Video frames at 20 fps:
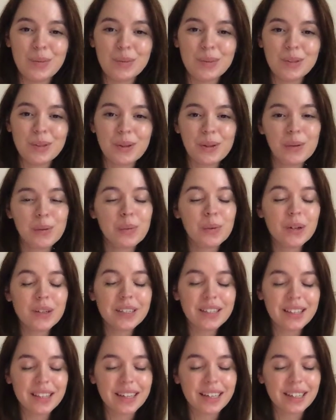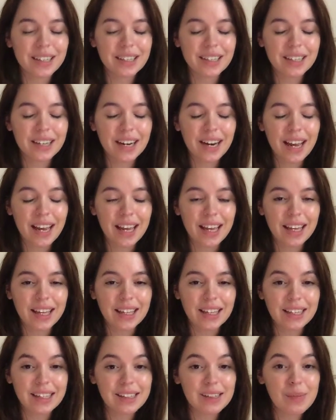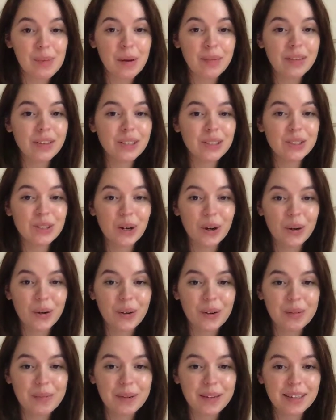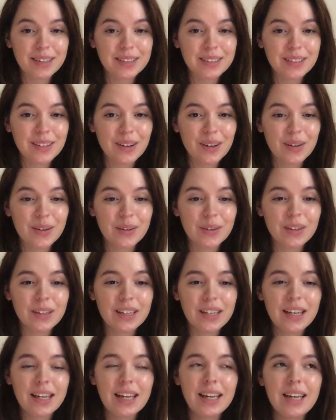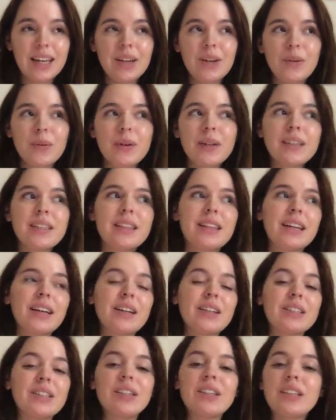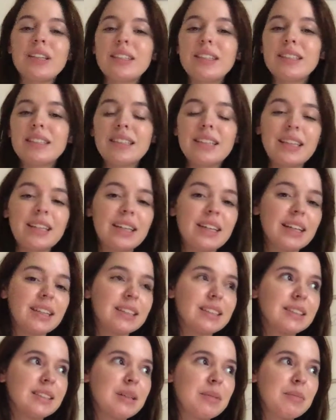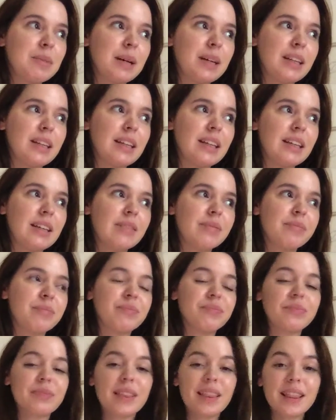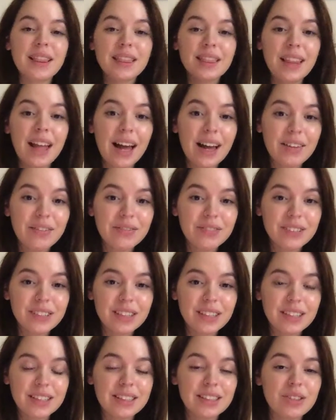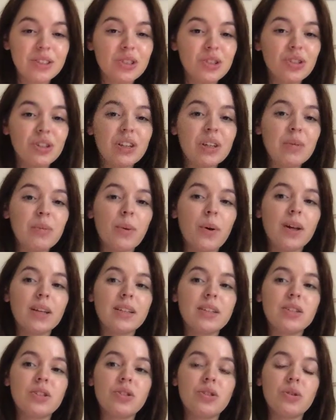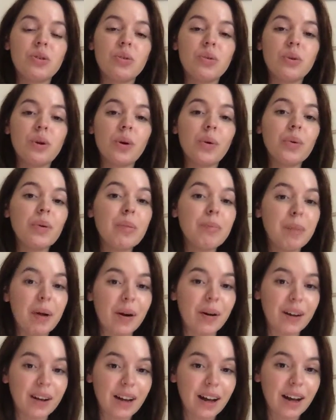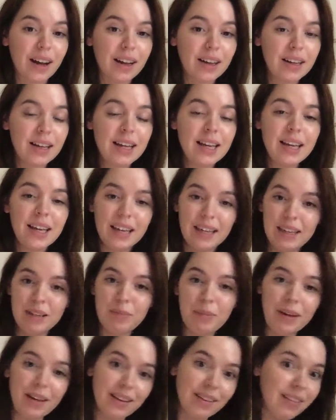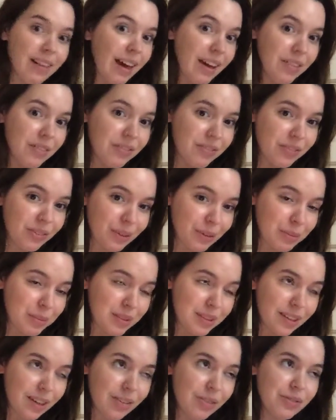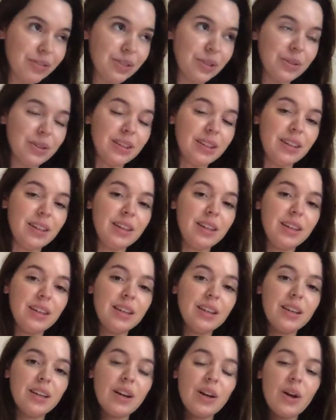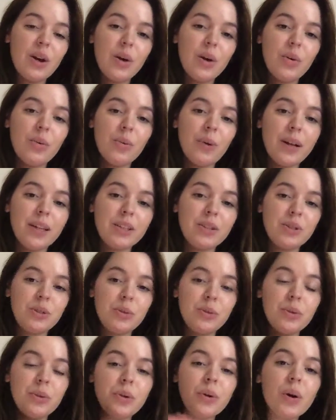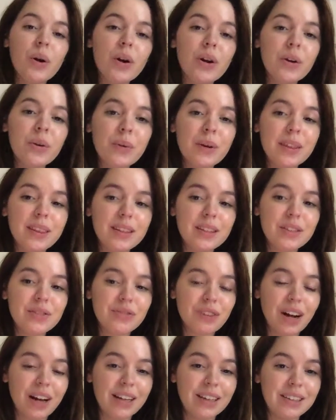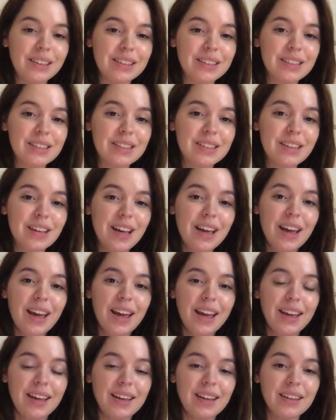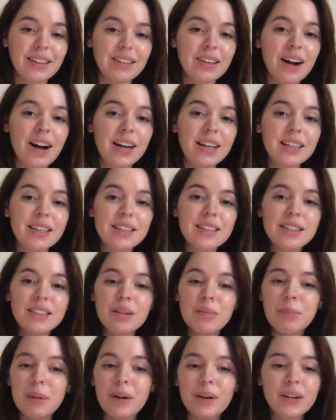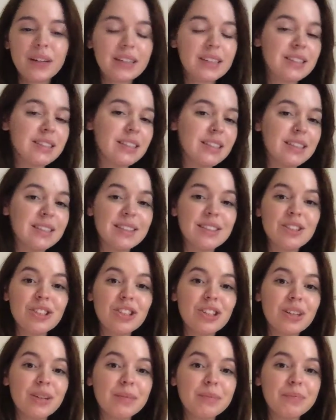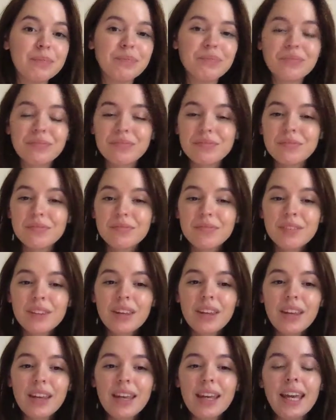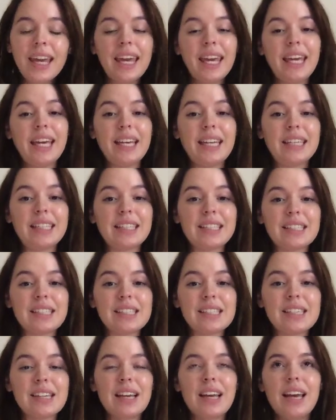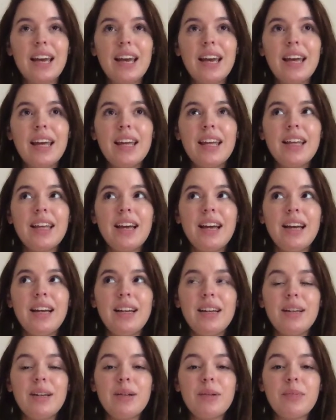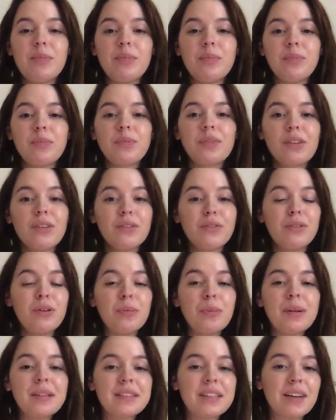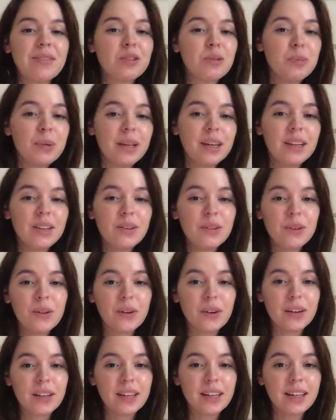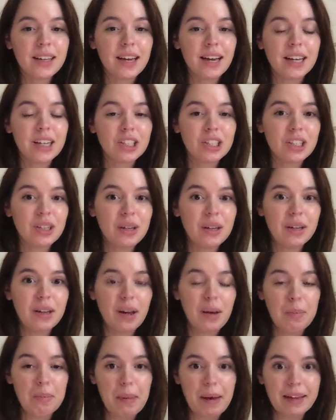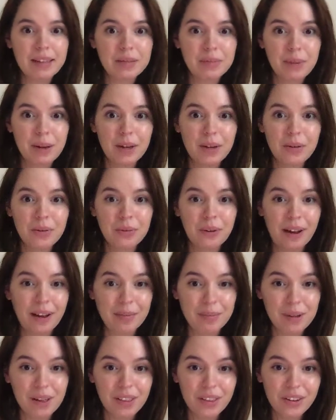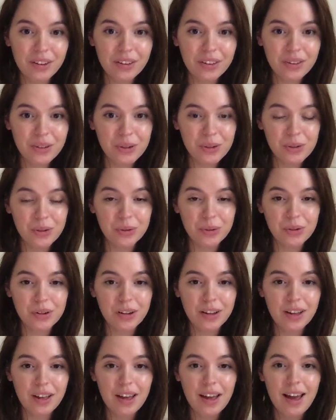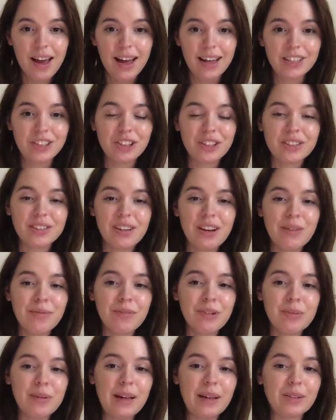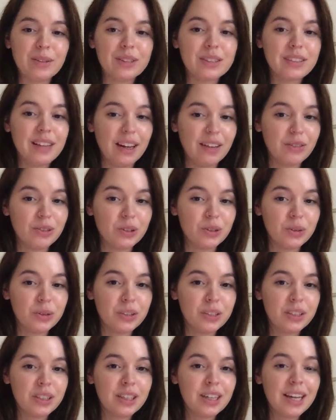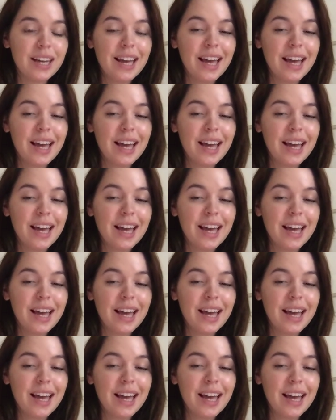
So he worked there and he ended up having a daughter in Mexico. Worked there until he could get some money, left because his dream was to go to America and make a life for himself. So he went to New York with his friends and got his American citizenship. And a few months after being in New York, he actually met my grandmother who had just come from El Salvador.